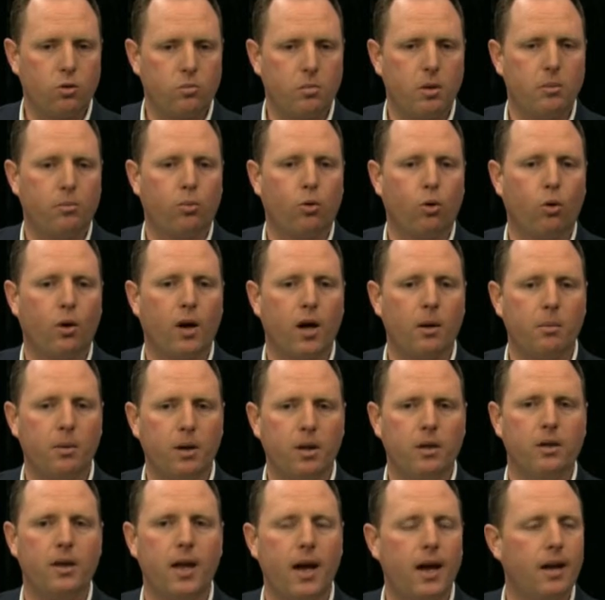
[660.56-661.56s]
be brought up
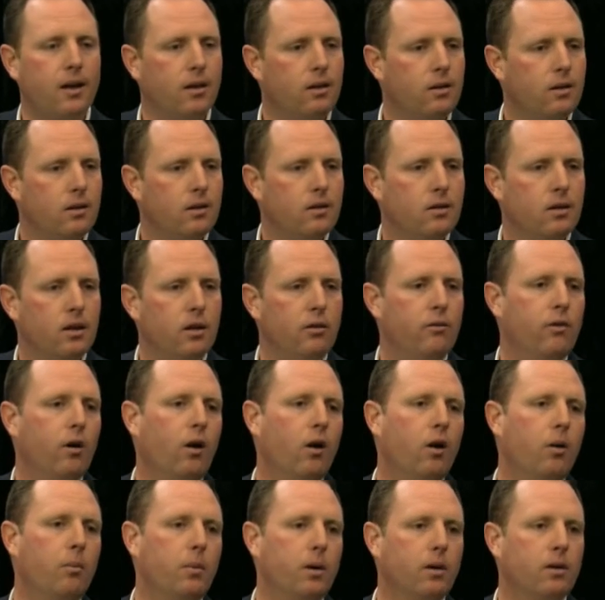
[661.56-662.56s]
in that
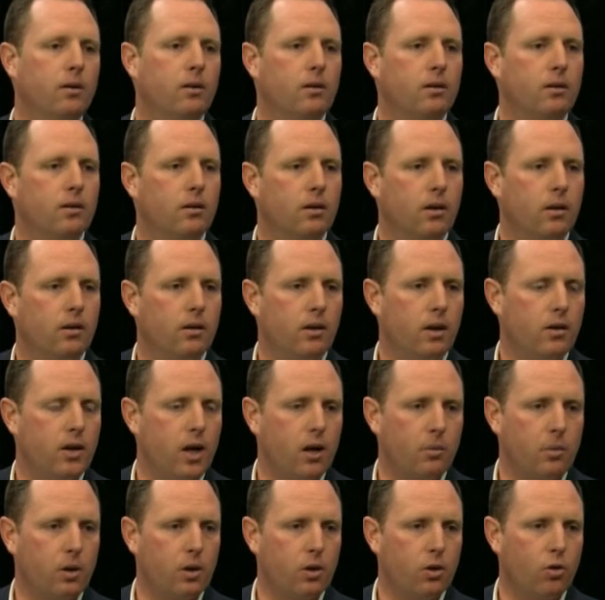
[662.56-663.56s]
environment, and
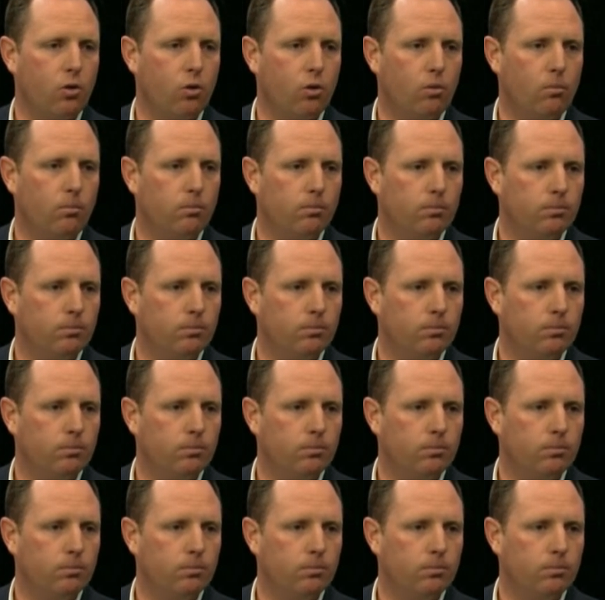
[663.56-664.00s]
that'll be the norm.